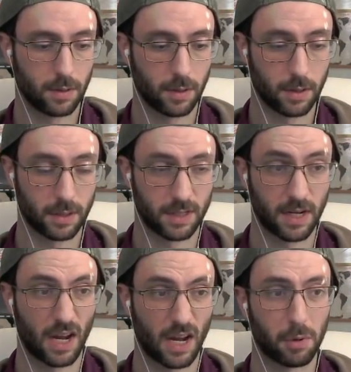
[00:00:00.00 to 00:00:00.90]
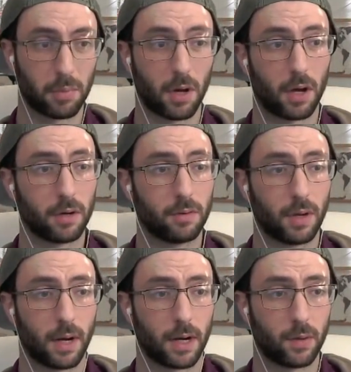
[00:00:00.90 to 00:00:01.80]
it's a gambit pawn
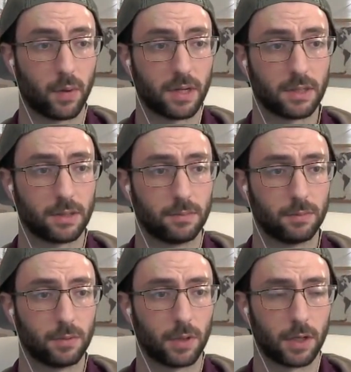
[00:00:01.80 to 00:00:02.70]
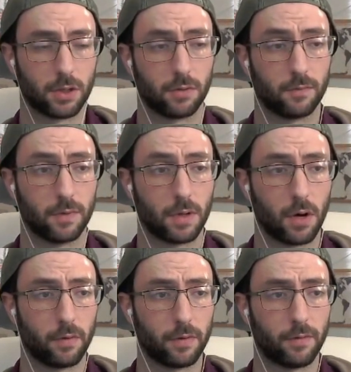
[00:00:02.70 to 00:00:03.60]
anyways, as you know
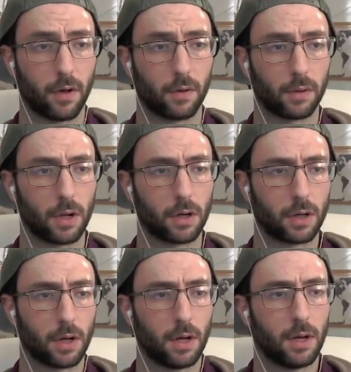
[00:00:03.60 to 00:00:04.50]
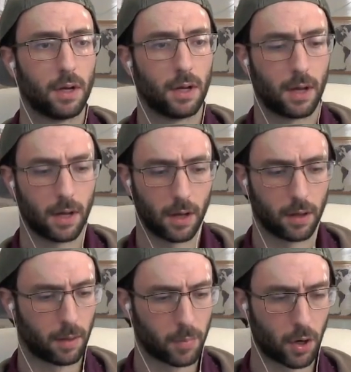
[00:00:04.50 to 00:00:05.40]
if you follow along,
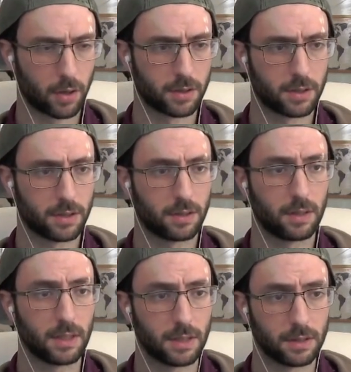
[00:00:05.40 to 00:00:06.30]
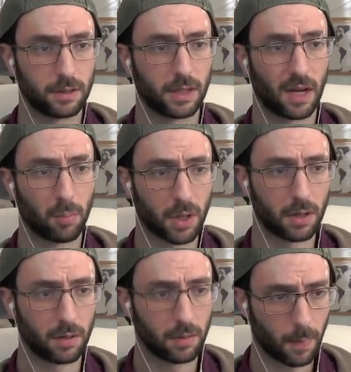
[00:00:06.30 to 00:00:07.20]
that pawn is easily
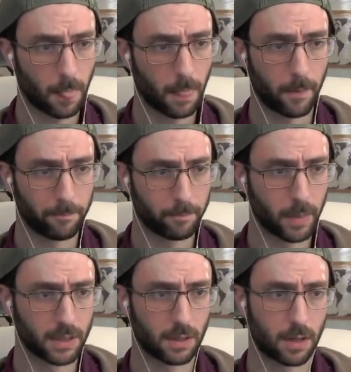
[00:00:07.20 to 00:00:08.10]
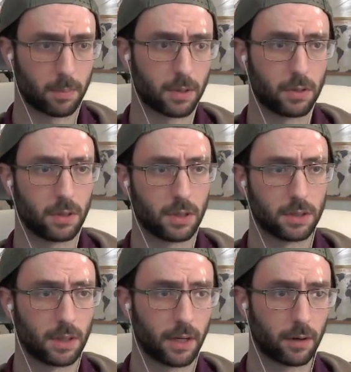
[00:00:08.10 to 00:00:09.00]
gambited. Makes a lot of opportunities
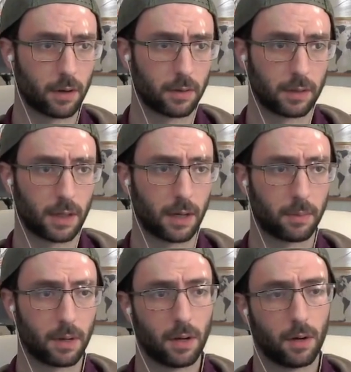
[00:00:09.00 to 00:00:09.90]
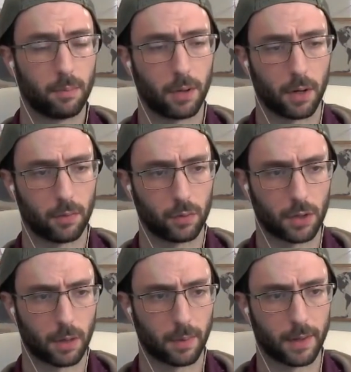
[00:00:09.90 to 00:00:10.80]
later on in the game. But we'll
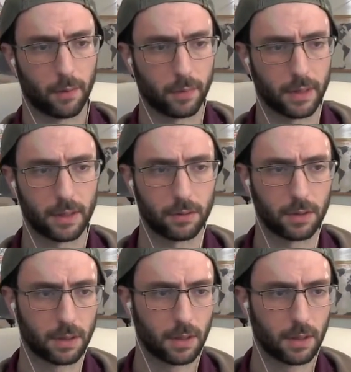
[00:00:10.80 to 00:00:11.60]
talk about that when we get to it.